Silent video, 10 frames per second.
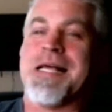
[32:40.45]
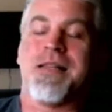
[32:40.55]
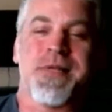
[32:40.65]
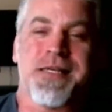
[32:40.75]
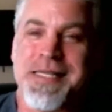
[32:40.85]

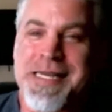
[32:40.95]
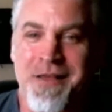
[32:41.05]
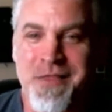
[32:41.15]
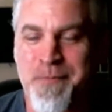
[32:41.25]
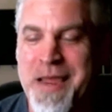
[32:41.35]
Tell them to
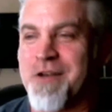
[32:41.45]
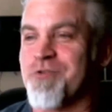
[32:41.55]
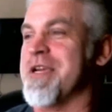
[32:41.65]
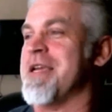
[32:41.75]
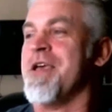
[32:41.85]
clean out the
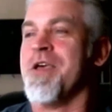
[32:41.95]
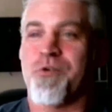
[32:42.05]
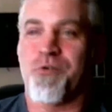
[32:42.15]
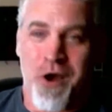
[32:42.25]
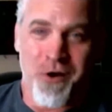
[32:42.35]
pantry,
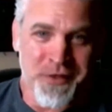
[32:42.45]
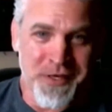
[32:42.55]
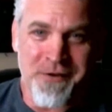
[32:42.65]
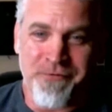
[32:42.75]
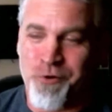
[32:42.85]
throw
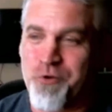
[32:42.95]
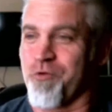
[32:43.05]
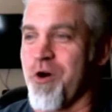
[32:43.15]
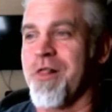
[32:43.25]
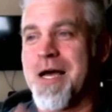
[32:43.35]
out the
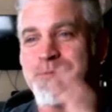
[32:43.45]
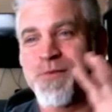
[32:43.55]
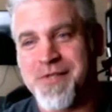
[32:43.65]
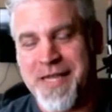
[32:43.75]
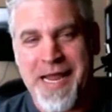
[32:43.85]
fruit
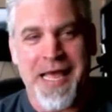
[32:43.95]
roll-ups